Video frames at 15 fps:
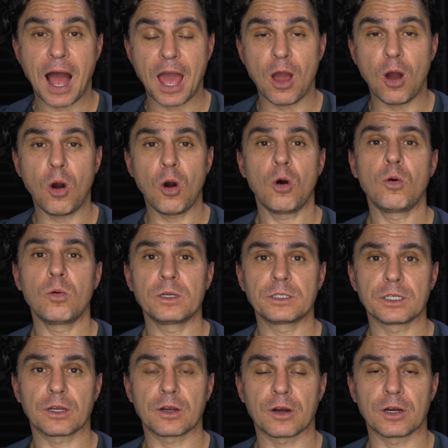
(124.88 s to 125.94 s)
I
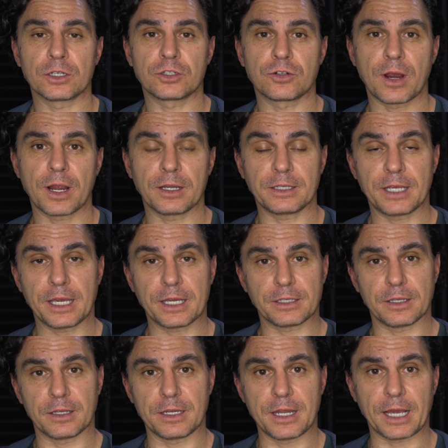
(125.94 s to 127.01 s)
always encourage trying to take
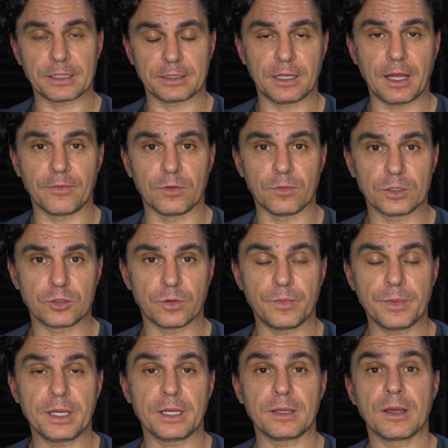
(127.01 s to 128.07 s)
it to the next level, which
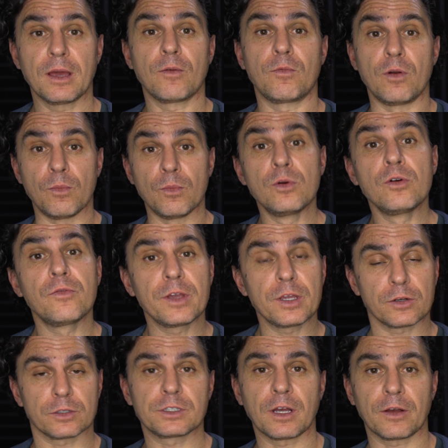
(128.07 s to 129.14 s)
would mean removing
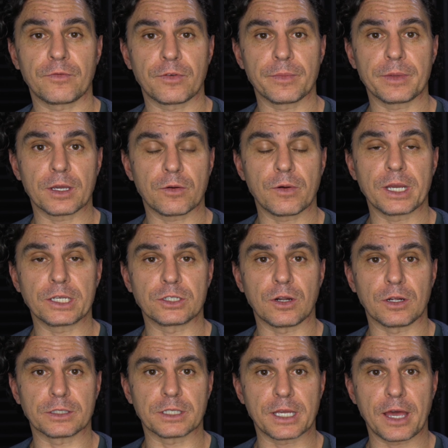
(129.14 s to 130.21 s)
yourself from the equation
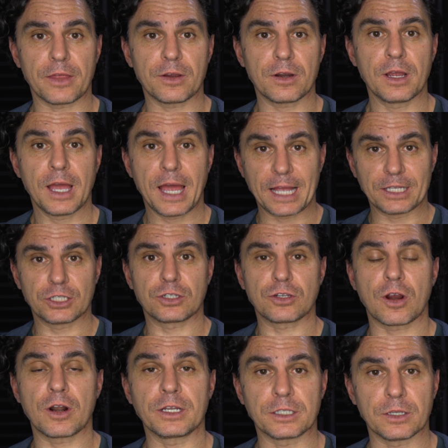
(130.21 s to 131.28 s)
altogether and
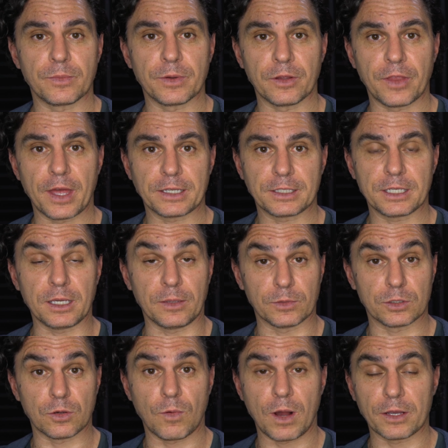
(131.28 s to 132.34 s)
starting to build that team.
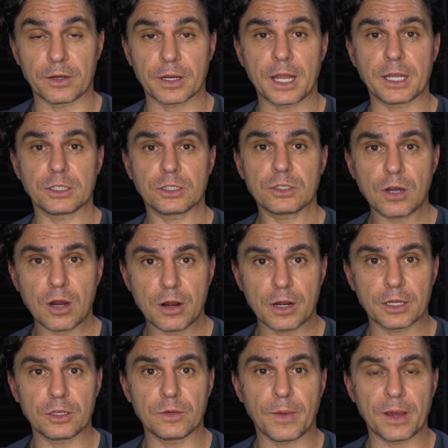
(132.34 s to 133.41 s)
So while you're getting
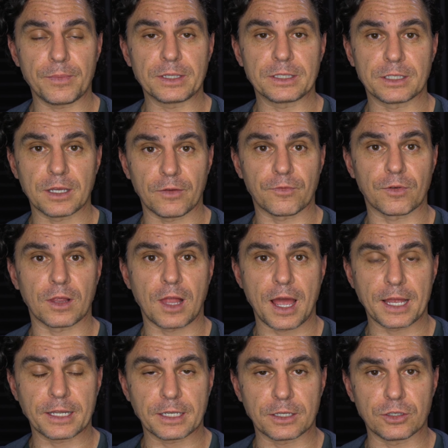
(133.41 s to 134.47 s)
started, you might be
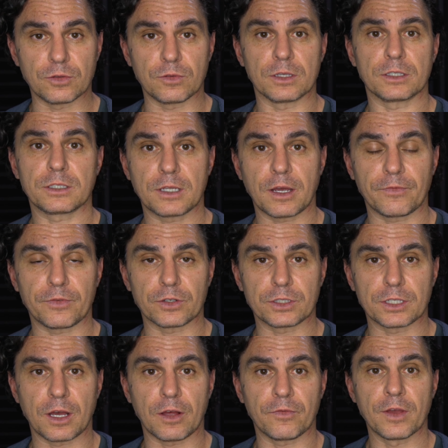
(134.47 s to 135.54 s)
self-reliant and do this stuff
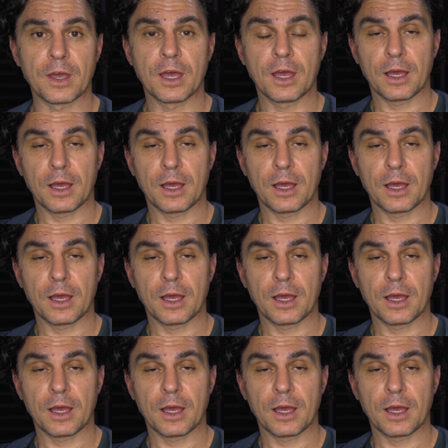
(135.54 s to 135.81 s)
yourself.